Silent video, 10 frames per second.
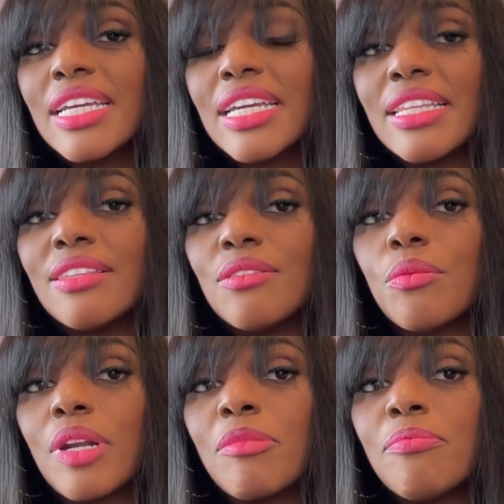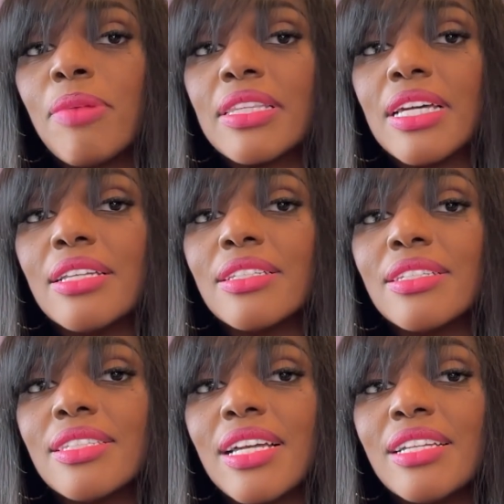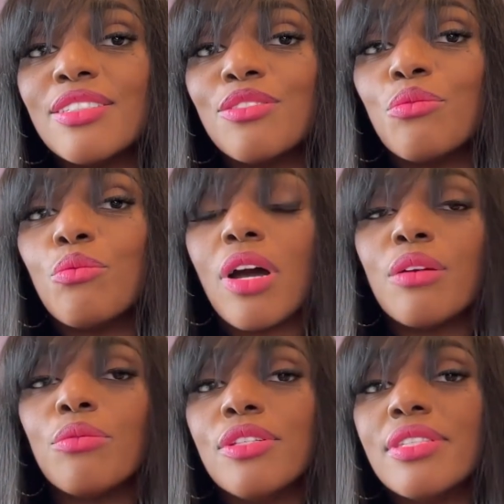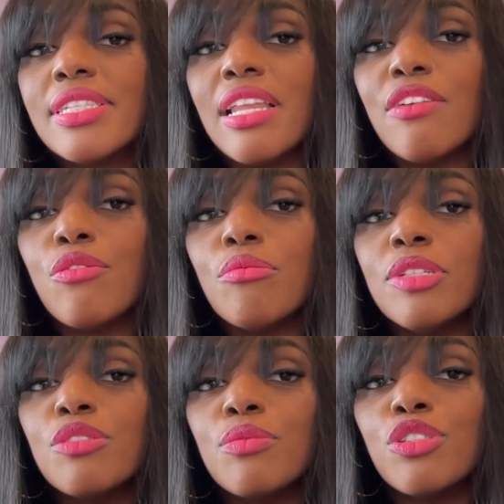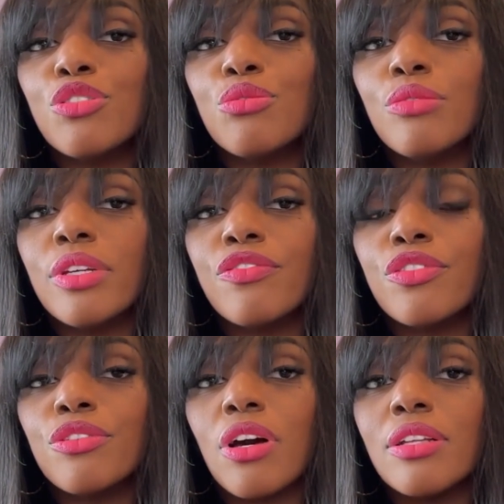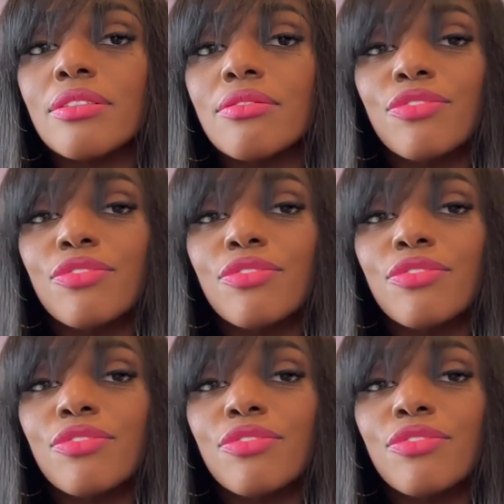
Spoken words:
And what I mean by that is that why would a C-level meet with you if you're not